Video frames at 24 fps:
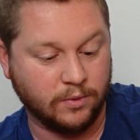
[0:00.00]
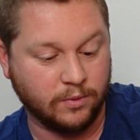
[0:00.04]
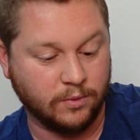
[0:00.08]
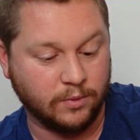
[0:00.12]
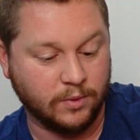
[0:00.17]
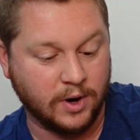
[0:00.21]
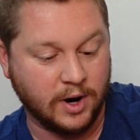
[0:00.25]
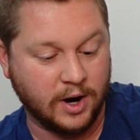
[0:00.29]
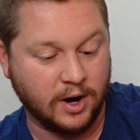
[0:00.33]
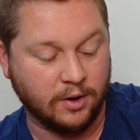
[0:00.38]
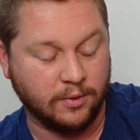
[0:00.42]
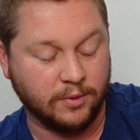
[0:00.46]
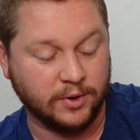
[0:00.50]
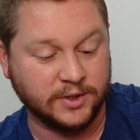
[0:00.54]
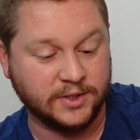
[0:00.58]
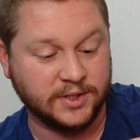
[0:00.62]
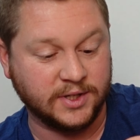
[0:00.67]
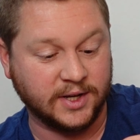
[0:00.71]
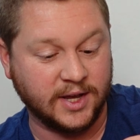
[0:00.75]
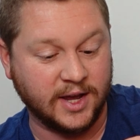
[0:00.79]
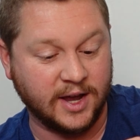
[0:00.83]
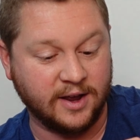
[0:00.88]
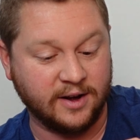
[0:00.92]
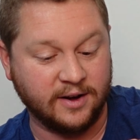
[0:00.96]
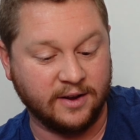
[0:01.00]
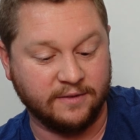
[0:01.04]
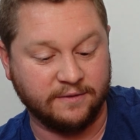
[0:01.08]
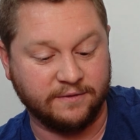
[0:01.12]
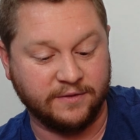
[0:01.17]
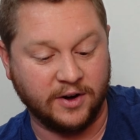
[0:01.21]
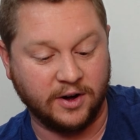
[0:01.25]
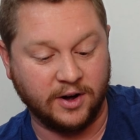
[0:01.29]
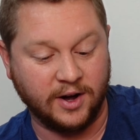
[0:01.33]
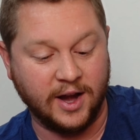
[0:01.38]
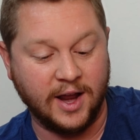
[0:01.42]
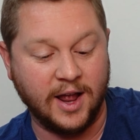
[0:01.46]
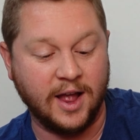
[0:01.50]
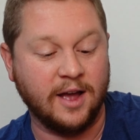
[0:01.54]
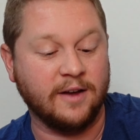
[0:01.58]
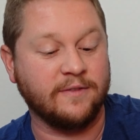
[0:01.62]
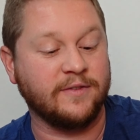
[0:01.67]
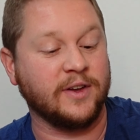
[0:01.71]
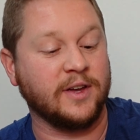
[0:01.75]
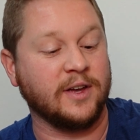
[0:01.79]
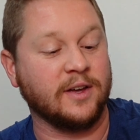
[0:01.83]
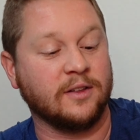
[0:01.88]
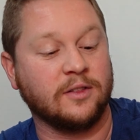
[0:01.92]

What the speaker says: Wow, once again, very heavy.